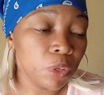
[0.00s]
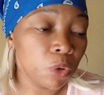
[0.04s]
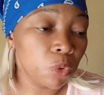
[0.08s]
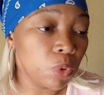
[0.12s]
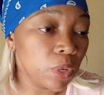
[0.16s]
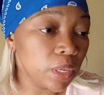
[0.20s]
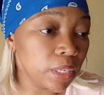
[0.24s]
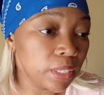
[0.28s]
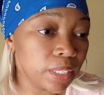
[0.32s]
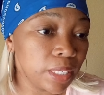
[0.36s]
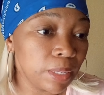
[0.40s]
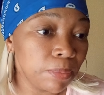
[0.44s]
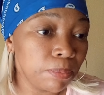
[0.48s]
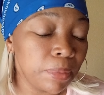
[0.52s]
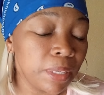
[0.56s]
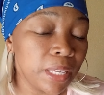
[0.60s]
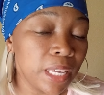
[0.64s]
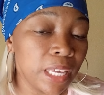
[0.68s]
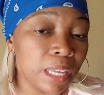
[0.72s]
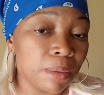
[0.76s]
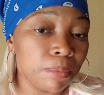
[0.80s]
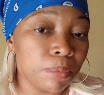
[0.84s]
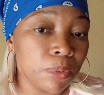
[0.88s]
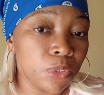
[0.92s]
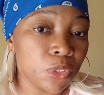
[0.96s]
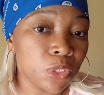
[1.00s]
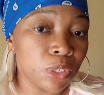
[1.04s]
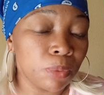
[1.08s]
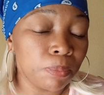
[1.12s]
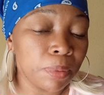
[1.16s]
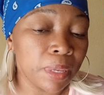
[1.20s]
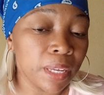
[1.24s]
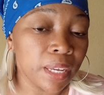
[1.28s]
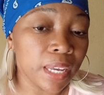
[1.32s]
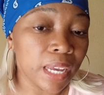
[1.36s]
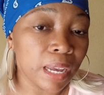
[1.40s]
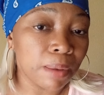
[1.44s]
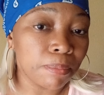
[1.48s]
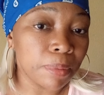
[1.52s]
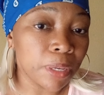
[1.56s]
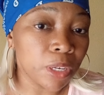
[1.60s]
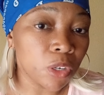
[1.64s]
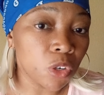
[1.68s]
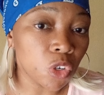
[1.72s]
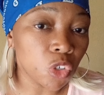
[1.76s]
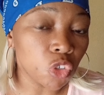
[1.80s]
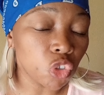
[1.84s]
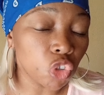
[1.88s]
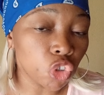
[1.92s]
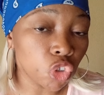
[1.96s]
quickly be able to pick up a
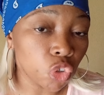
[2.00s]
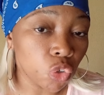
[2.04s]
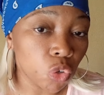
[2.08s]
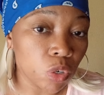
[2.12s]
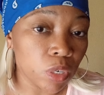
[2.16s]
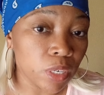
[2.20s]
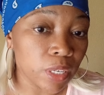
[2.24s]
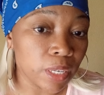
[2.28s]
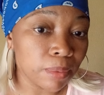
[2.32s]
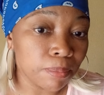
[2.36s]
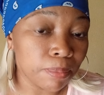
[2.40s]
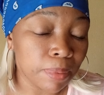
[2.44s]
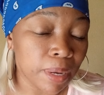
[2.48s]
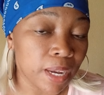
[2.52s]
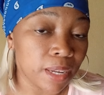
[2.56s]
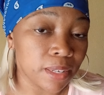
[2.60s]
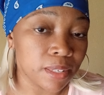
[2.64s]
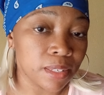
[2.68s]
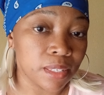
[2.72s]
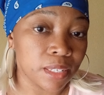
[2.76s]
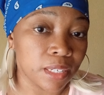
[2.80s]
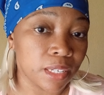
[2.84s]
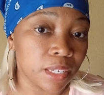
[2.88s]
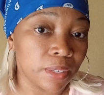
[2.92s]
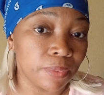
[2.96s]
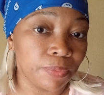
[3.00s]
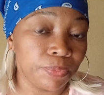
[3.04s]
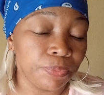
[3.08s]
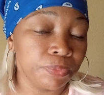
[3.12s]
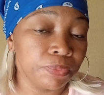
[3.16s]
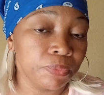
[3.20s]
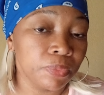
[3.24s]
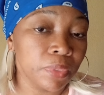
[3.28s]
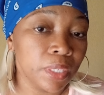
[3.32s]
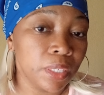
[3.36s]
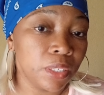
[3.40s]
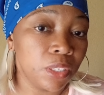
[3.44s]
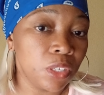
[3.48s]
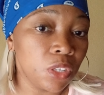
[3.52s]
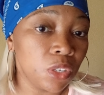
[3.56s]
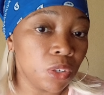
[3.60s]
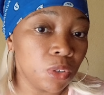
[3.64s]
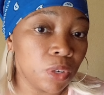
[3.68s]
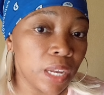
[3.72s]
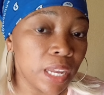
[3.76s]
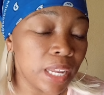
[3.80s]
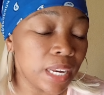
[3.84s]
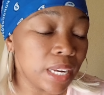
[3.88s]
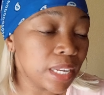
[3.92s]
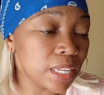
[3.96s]
controlling pastor, you know,
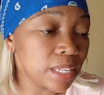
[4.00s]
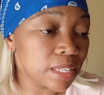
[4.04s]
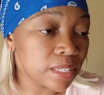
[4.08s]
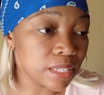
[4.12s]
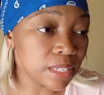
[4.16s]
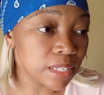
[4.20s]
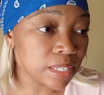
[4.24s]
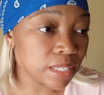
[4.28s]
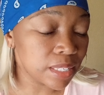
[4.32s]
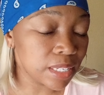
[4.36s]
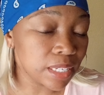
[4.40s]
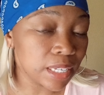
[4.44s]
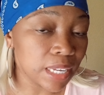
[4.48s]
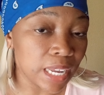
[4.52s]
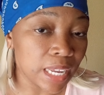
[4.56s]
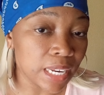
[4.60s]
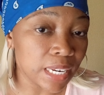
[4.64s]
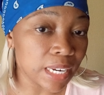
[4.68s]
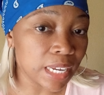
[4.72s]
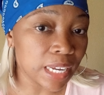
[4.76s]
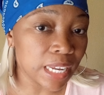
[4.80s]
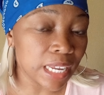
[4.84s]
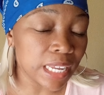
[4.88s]
a narcissistic